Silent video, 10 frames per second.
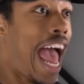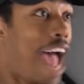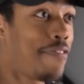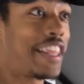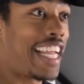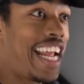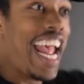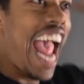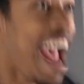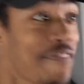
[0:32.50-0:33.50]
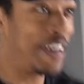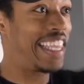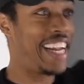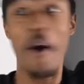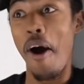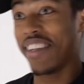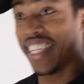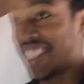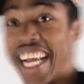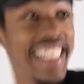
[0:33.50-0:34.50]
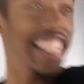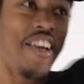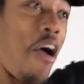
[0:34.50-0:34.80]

Everything! Everything! All diseases,